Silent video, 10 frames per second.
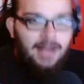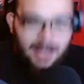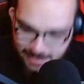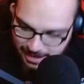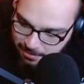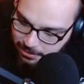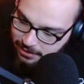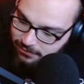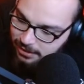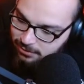I can't
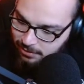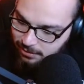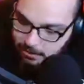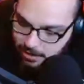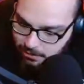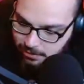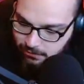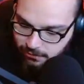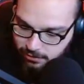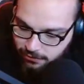believe that's what they went
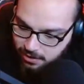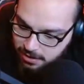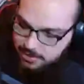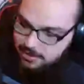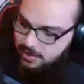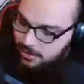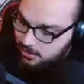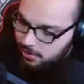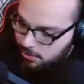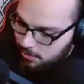with for the fucking
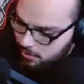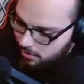Sting shirt.